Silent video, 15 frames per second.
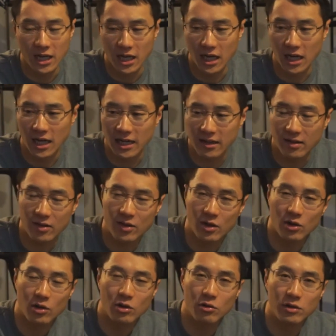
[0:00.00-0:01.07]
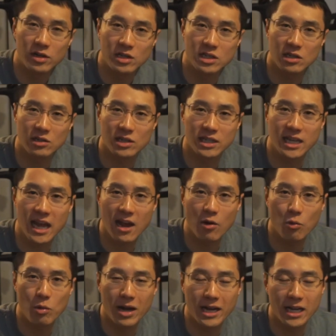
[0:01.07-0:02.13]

It's going to start to get wet